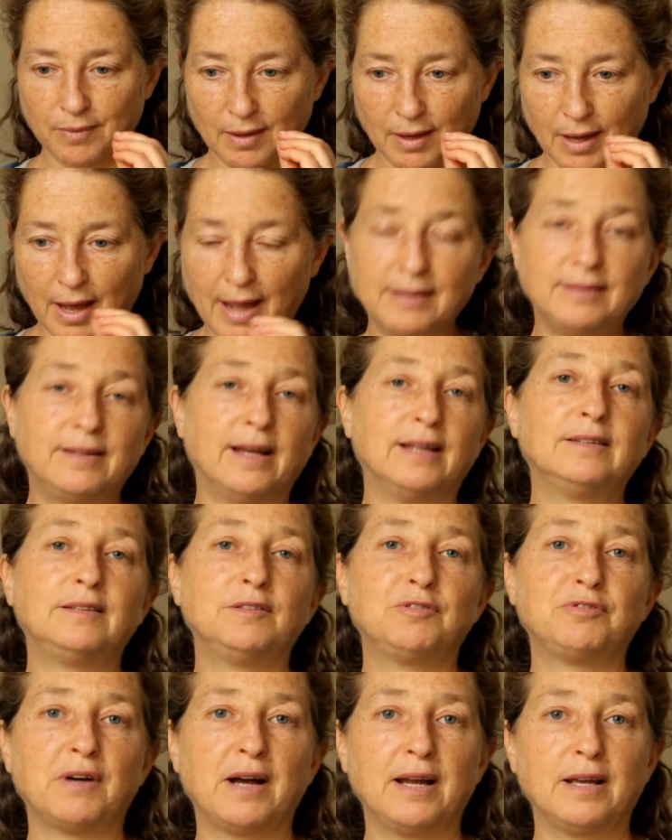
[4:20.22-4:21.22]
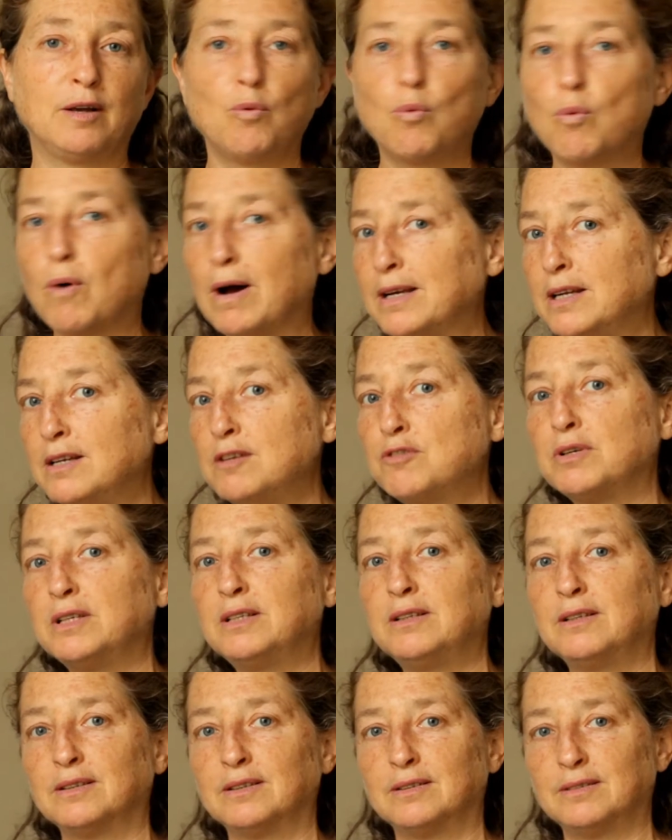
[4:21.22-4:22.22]
identifying one
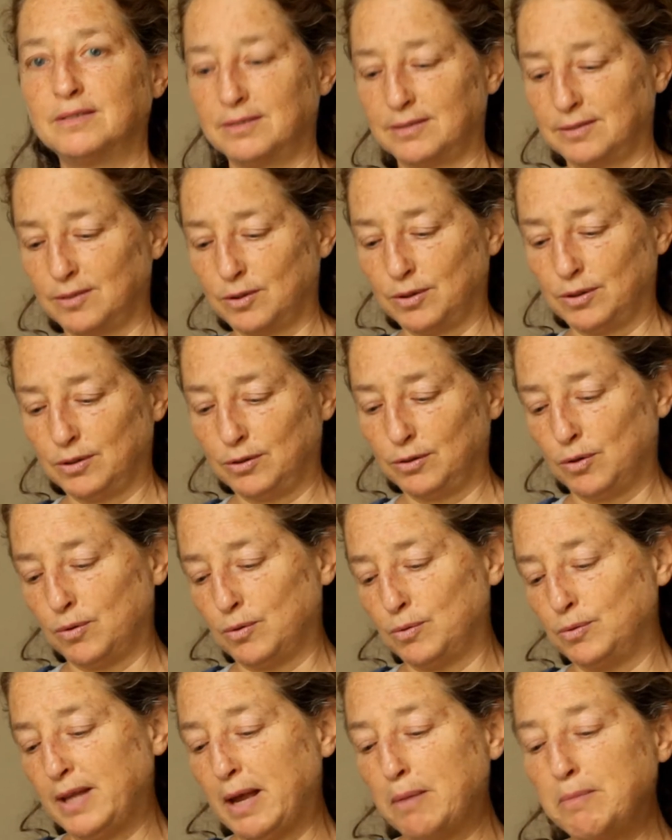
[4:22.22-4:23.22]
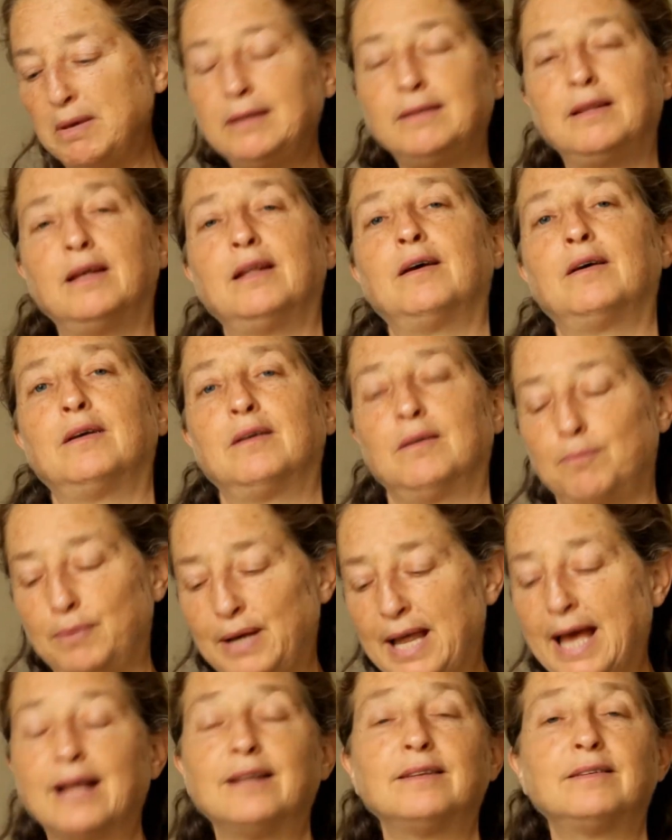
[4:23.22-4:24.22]
ingredient, or naming the
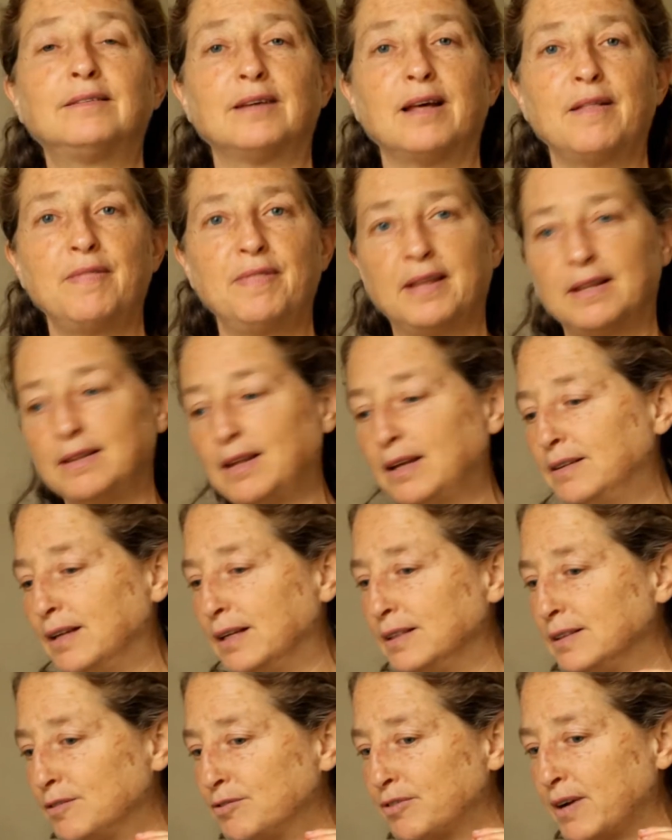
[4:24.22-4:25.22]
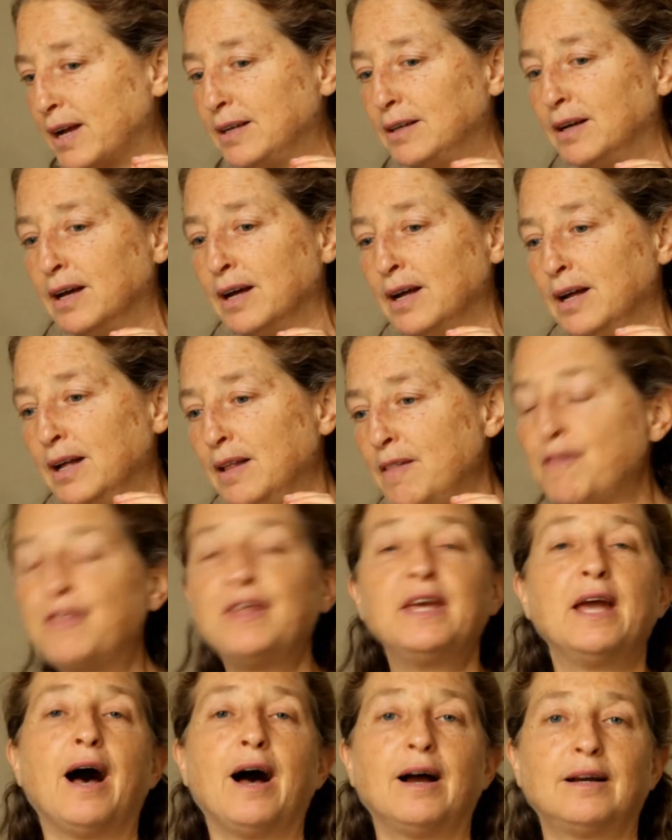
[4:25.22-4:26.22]
plant and then identifying
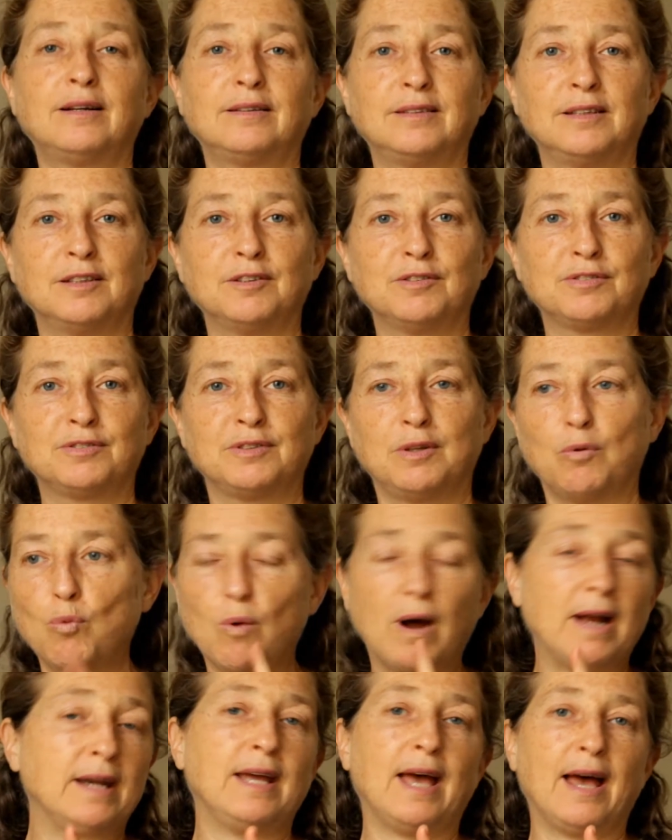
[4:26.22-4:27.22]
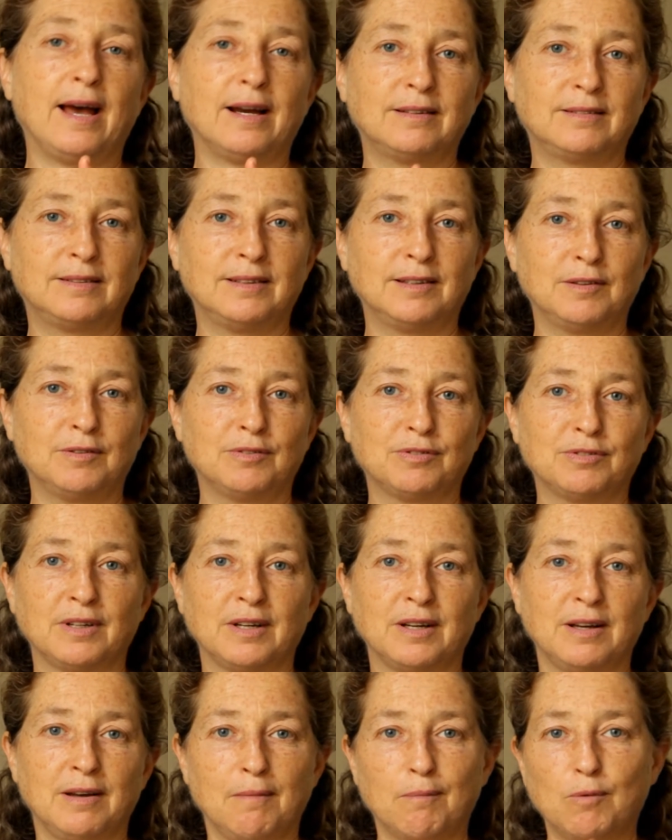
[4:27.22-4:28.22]
the one active,
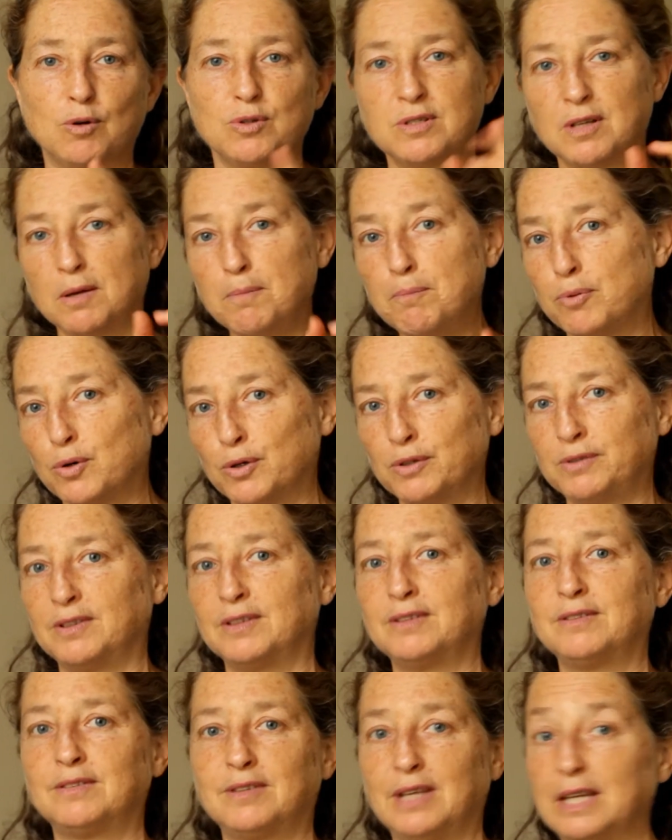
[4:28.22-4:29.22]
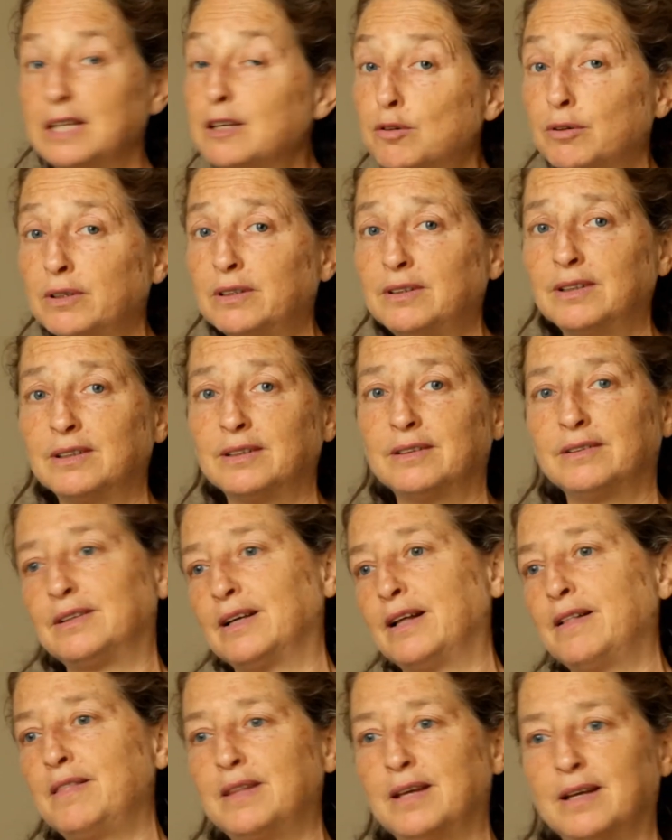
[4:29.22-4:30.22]
most important ingredient,
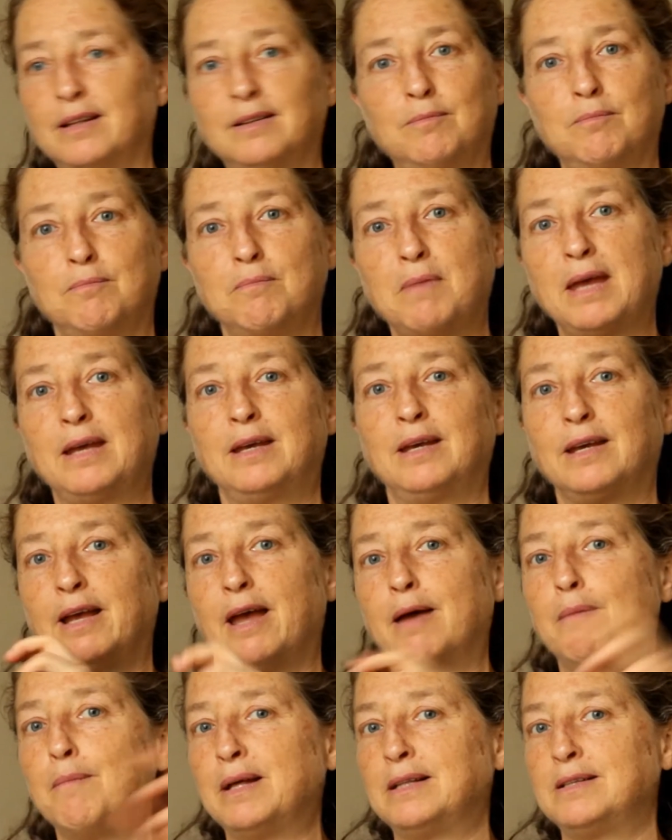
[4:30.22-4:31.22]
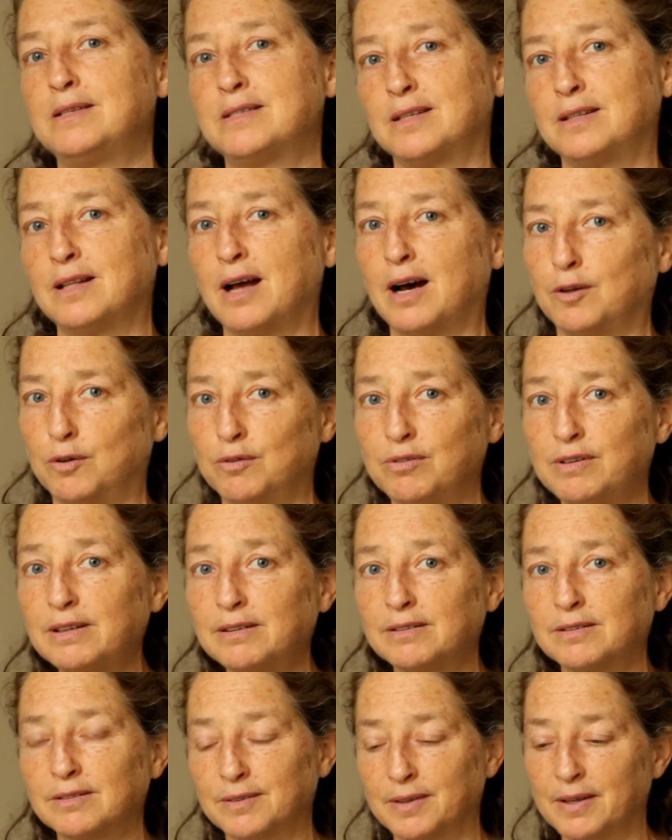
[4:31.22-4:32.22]
and then making a medicine out of it.